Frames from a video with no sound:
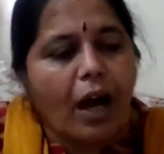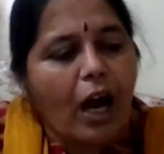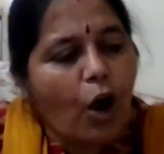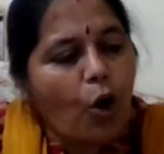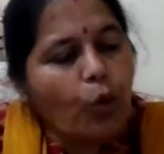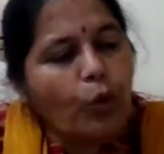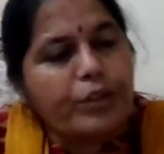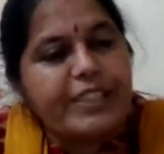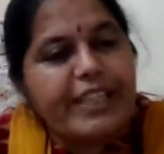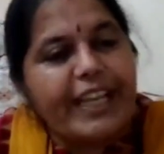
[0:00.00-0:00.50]

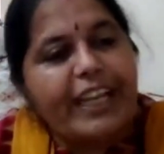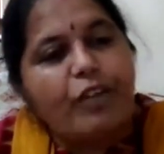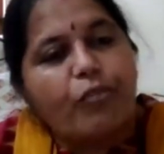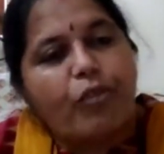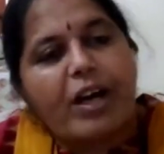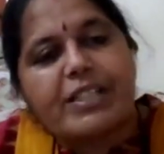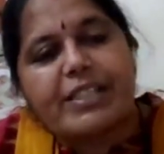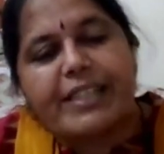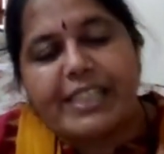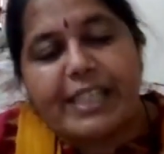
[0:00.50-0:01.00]
How gene
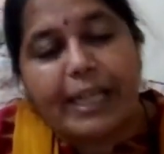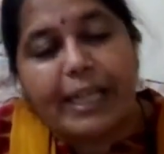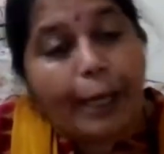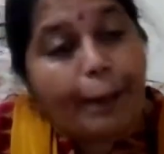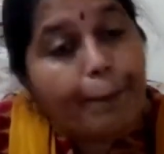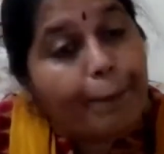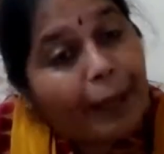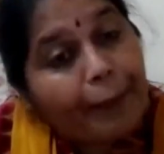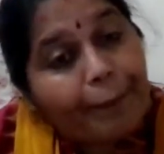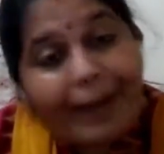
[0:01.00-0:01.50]
was
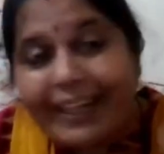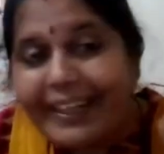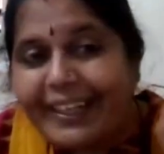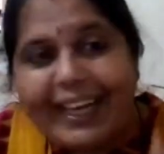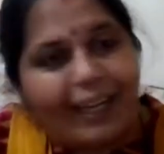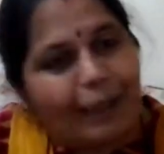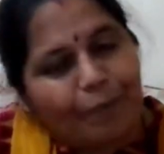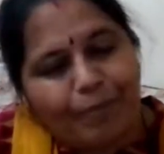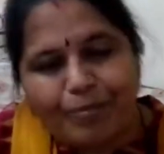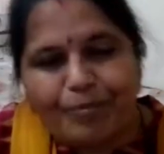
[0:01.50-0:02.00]
described by
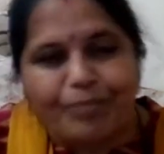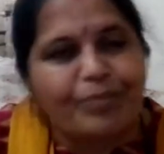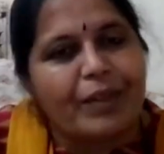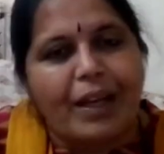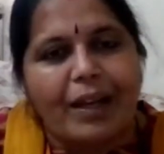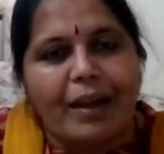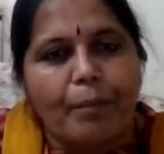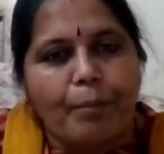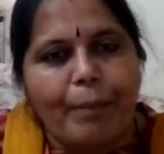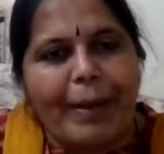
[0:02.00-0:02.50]
Mendel.
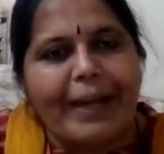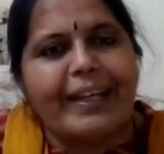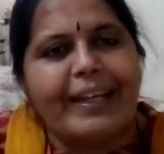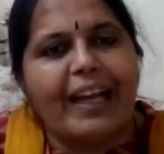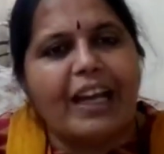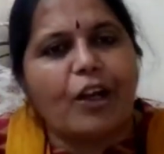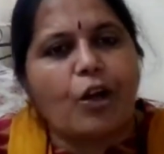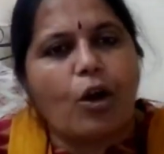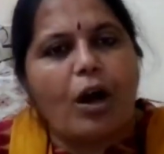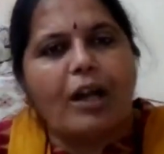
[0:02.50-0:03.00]

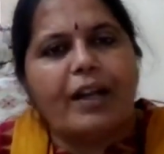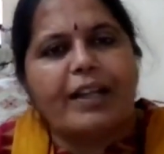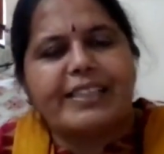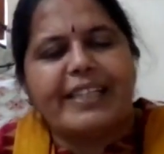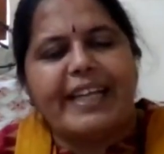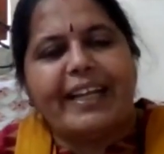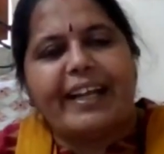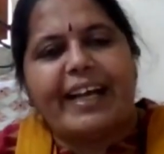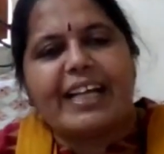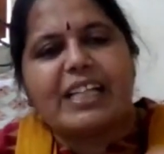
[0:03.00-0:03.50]
Mendel called
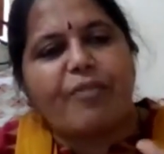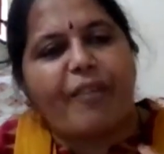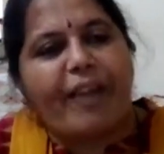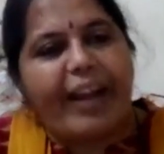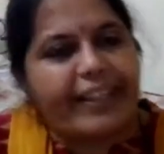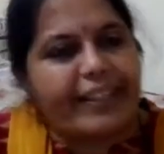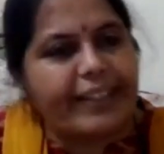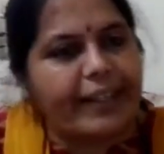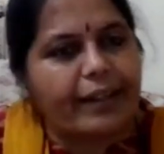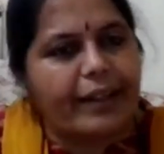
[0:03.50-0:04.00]
gene as
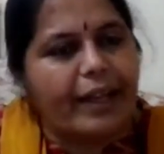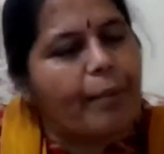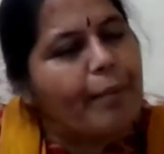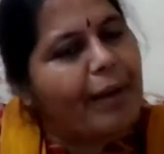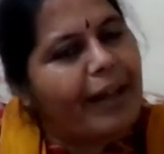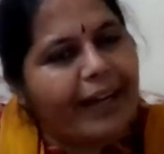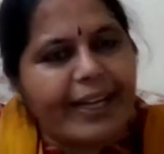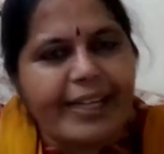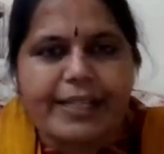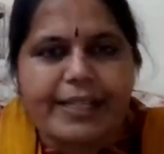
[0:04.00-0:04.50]
factor. Am
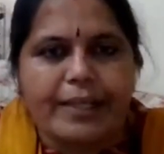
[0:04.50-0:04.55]
I right?